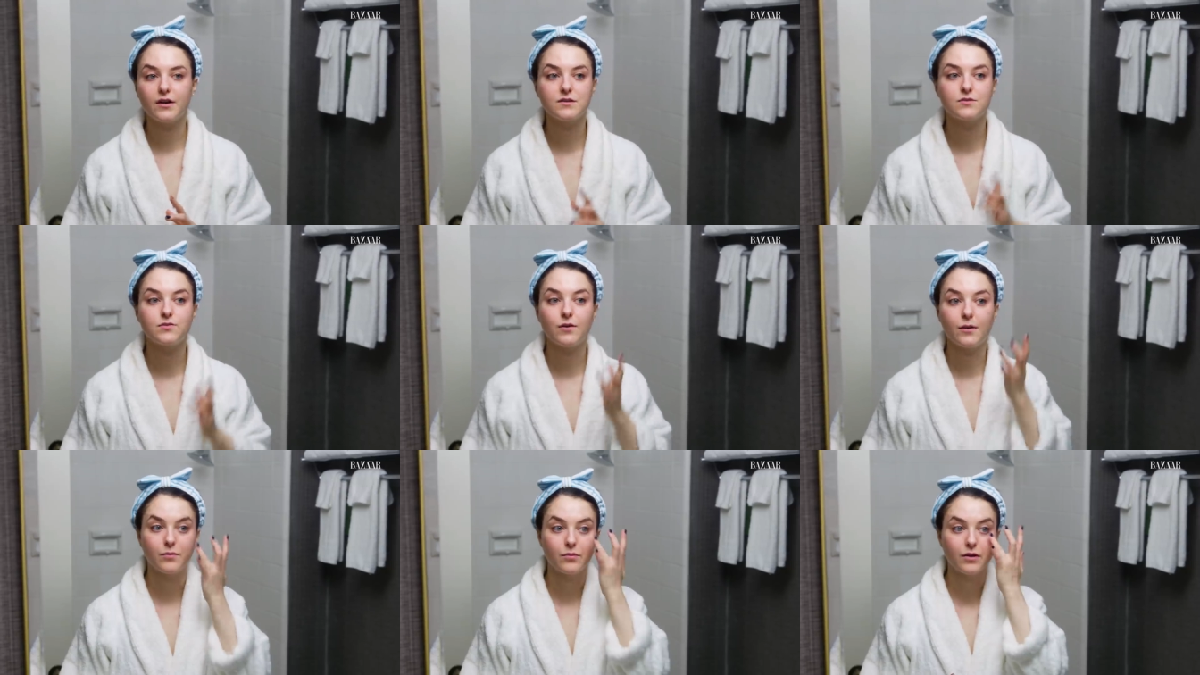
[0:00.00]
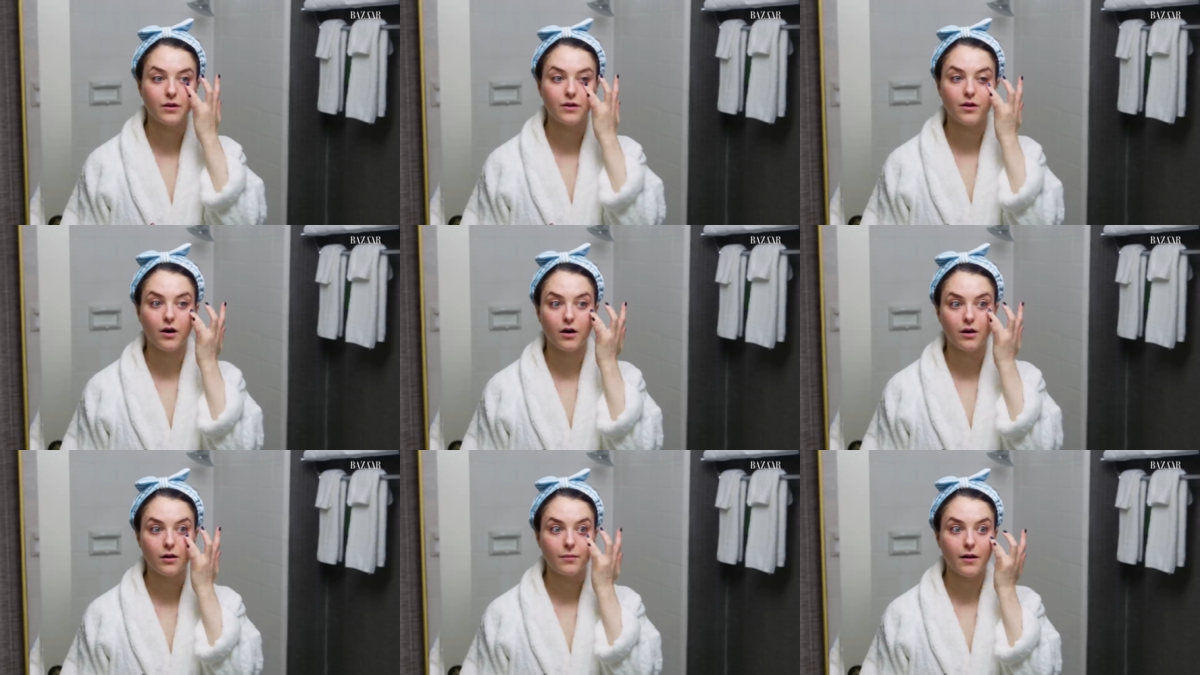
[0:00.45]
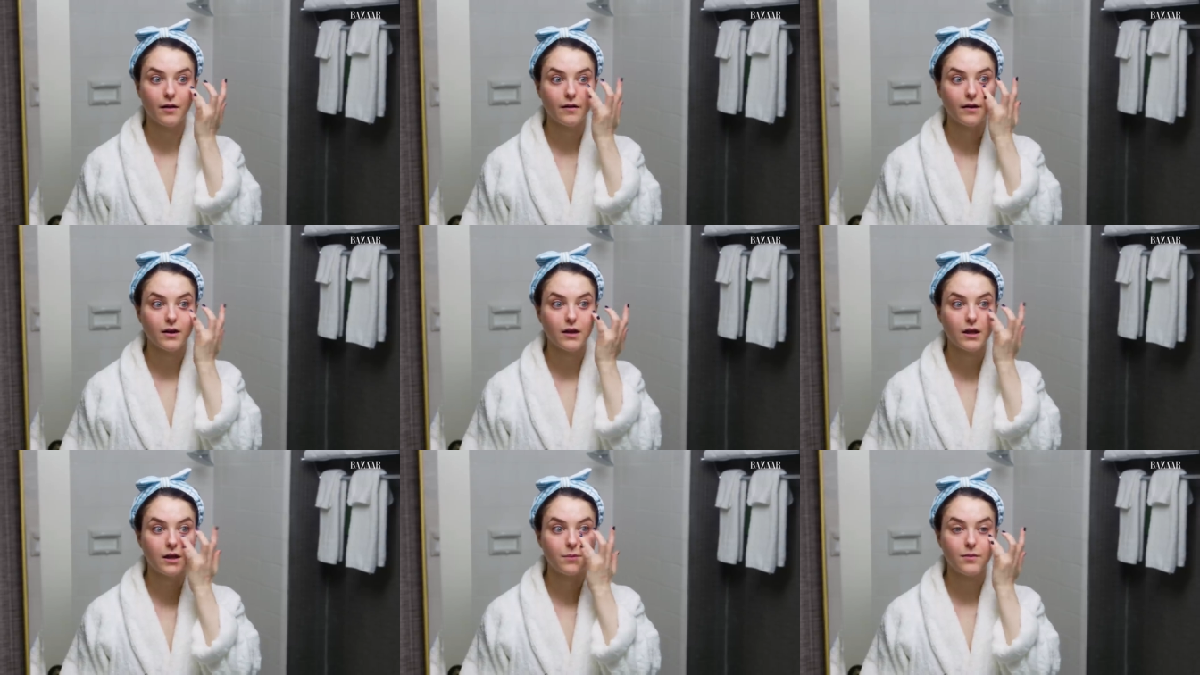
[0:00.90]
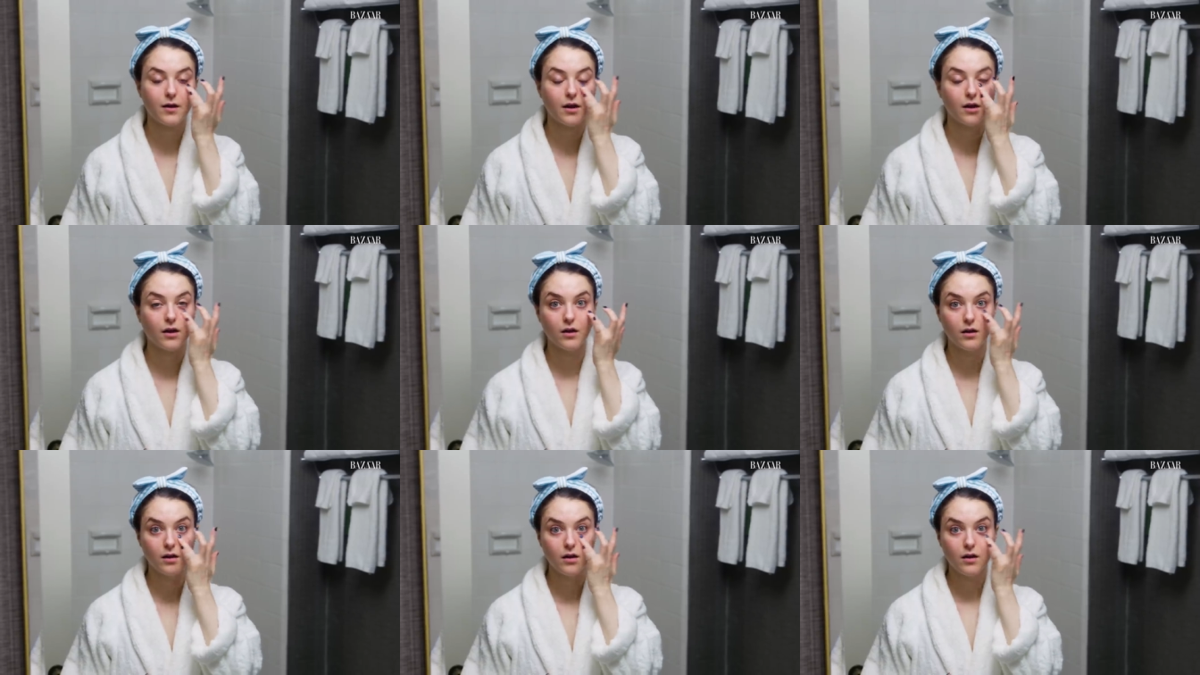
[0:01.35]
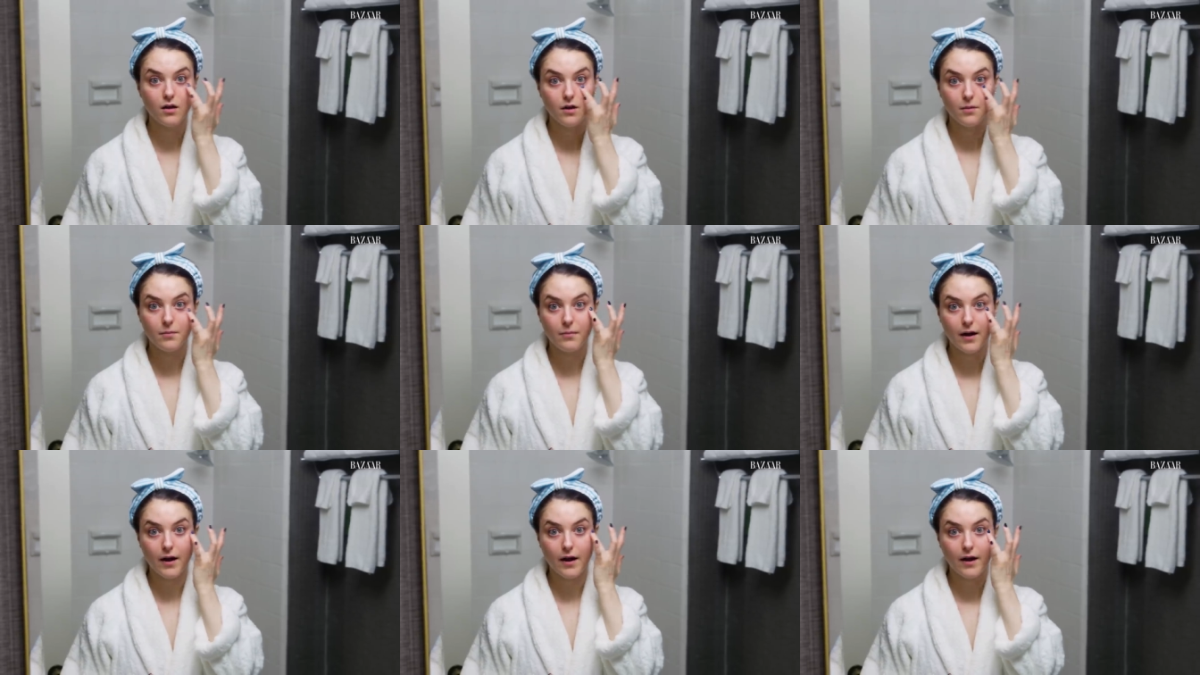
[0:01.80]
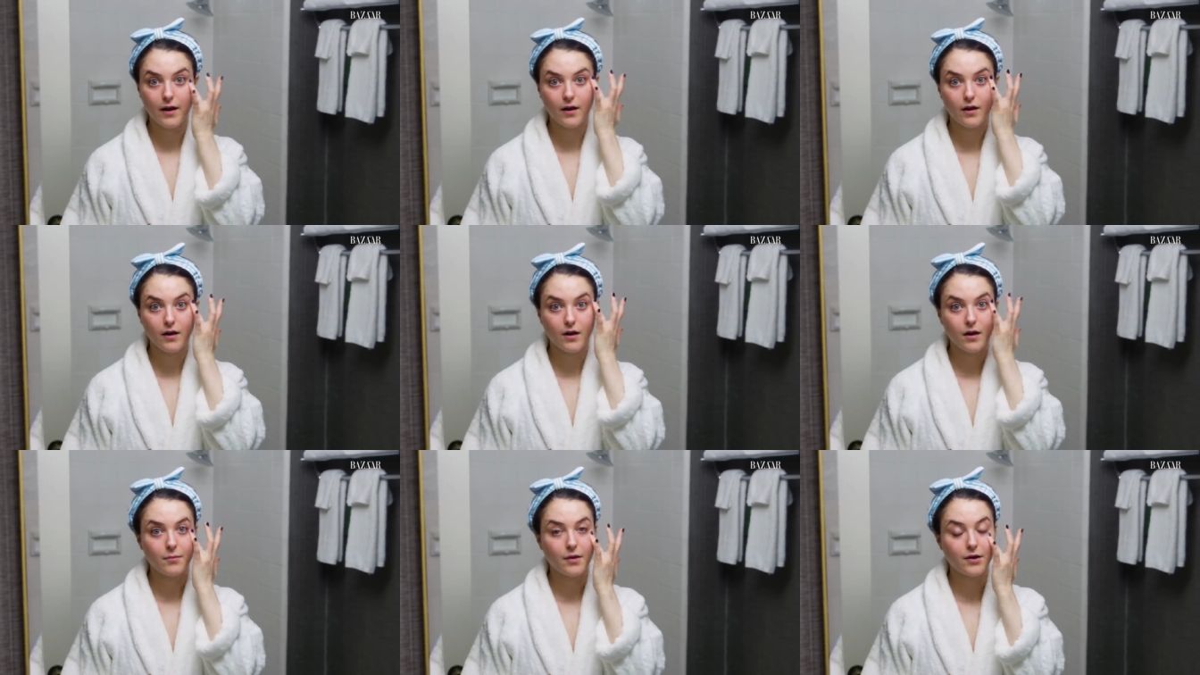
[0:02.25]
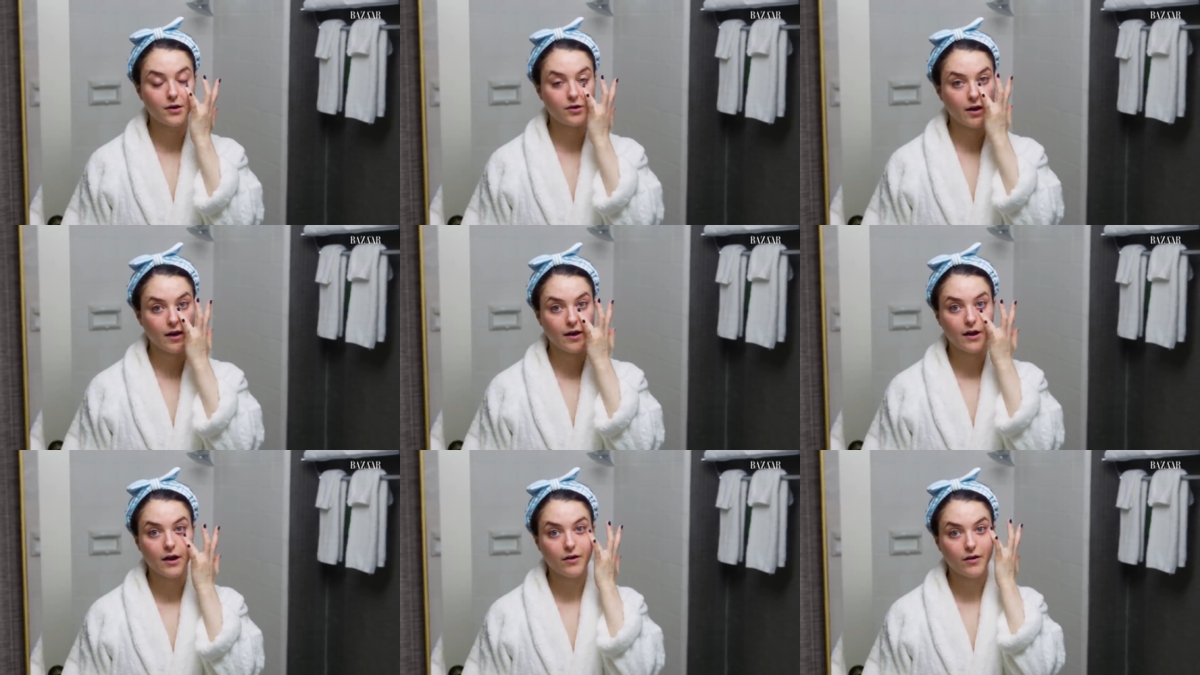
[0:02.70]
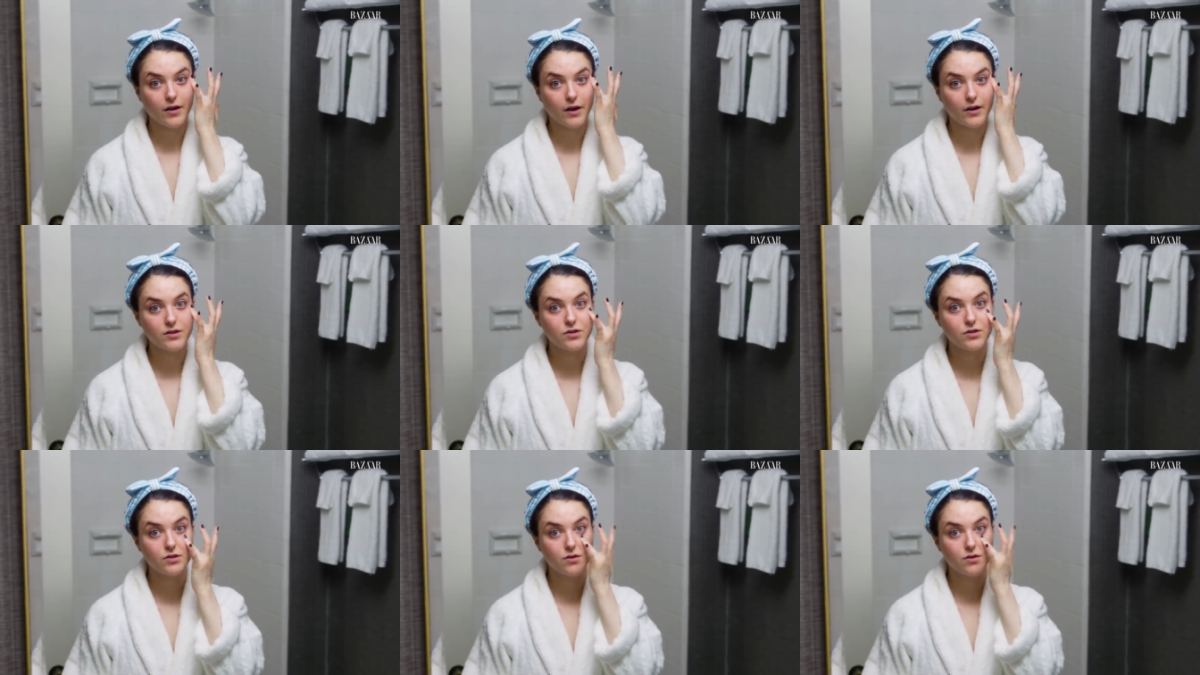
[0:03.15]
So I'm really all about like keeping my under eye area